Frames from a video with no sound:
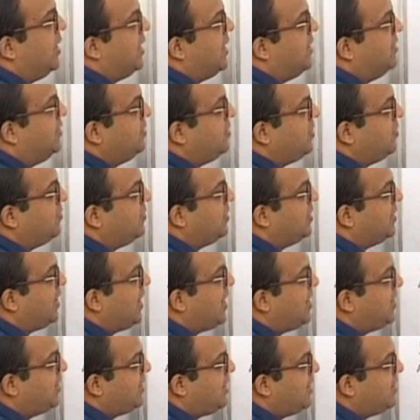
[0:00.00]
Length of the
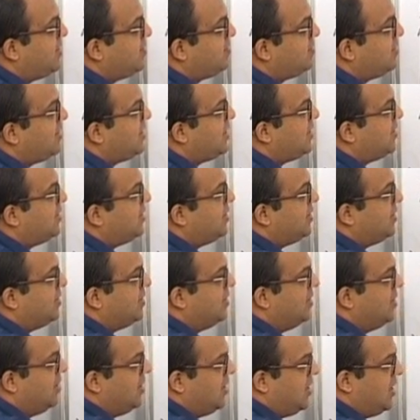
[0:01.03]
right hand side
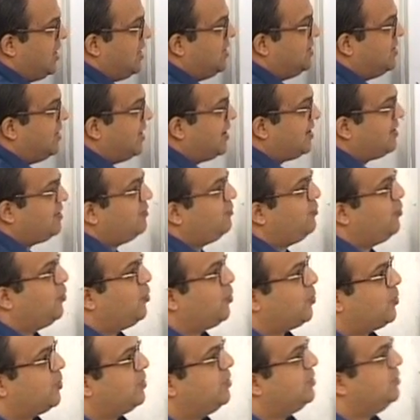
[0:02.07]
is
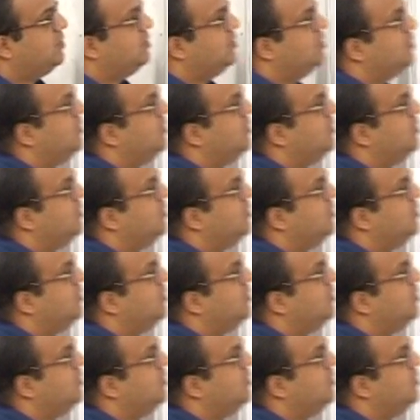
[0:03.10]
x4.